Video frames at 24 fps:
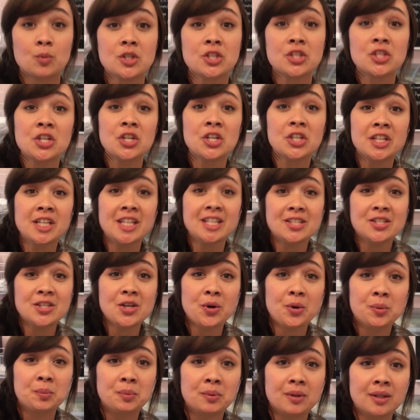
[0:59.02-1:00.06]
was Cookie
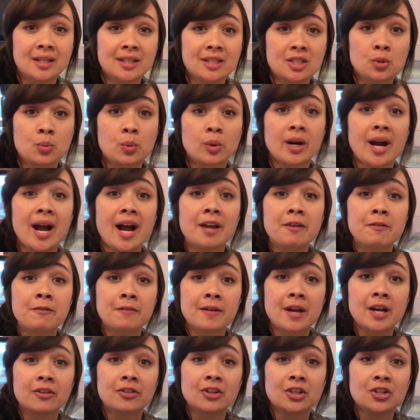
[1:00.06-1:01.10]
Dough Bliss, where I
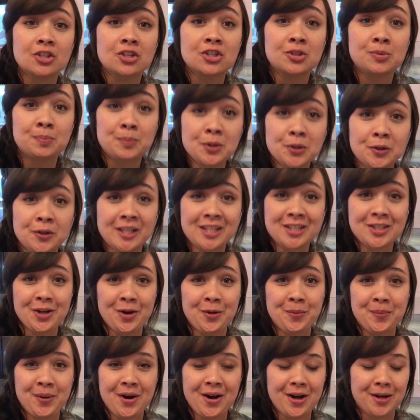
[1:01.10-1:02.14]
found their spooky
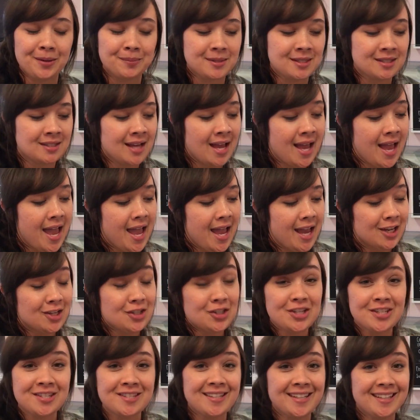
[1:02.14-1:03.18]
dough pops. And
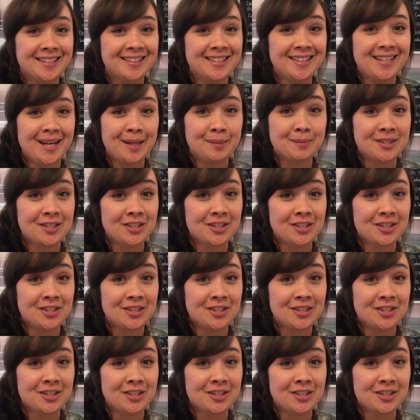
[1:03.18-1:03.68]
just like the name